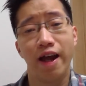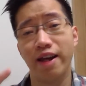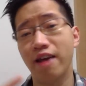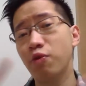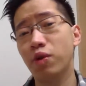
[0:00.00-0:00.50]

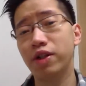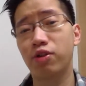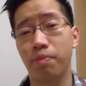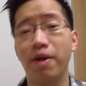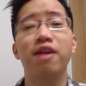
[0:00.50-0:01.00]
and everyone
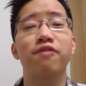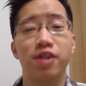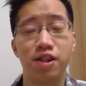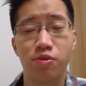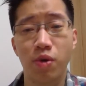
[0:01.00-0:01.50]
could
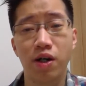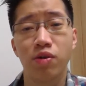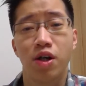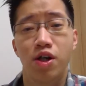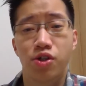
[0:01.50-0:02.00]
benefit as well.